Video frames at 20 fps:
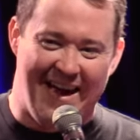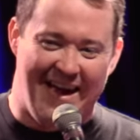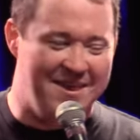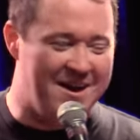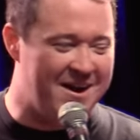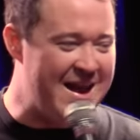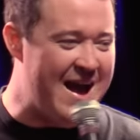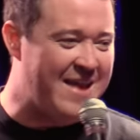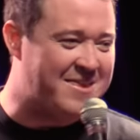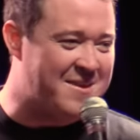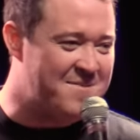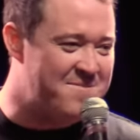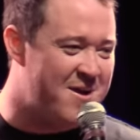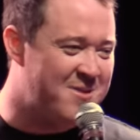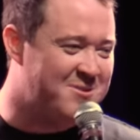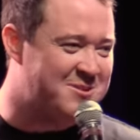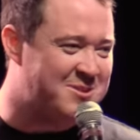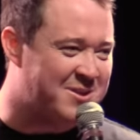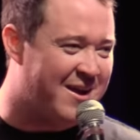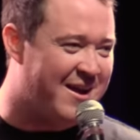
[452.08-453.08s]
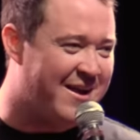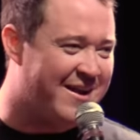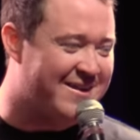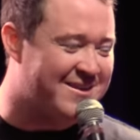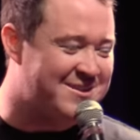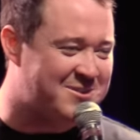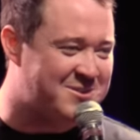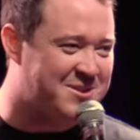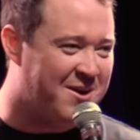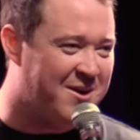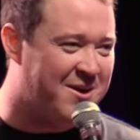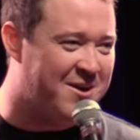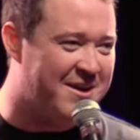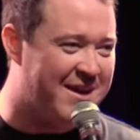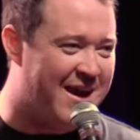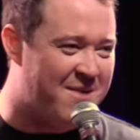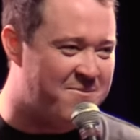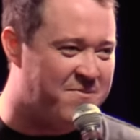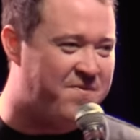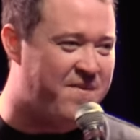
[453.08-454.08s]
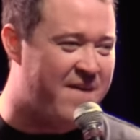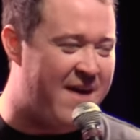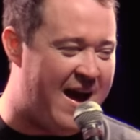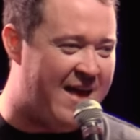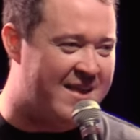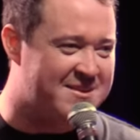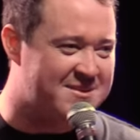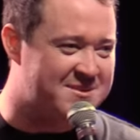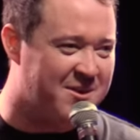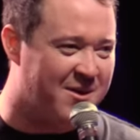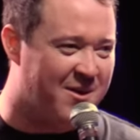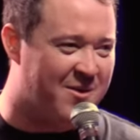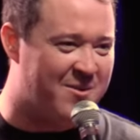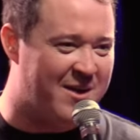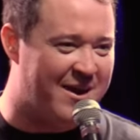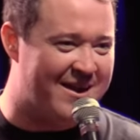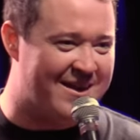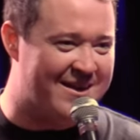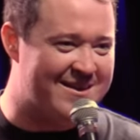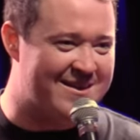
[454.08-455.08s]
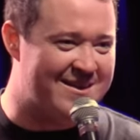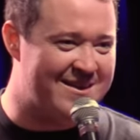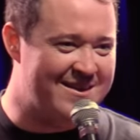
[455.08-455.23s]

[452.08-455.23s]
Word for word: And they're not the most, like, sturdy. I'm fat, so, like,